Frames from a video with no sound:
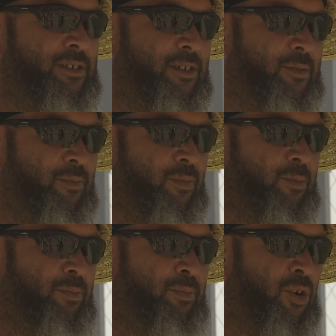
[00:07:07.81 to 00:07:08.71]
The
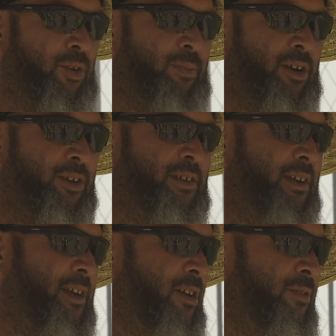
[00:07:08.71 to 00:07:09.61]
better you
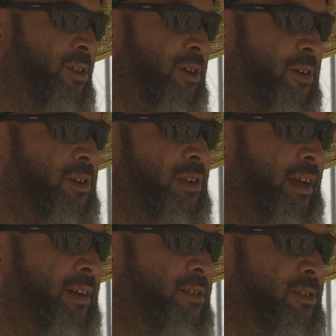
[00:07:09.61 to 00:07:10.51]
take care of it, the longer it'll
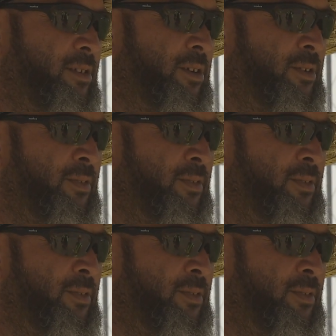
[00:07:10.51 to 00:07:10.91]
last, you know.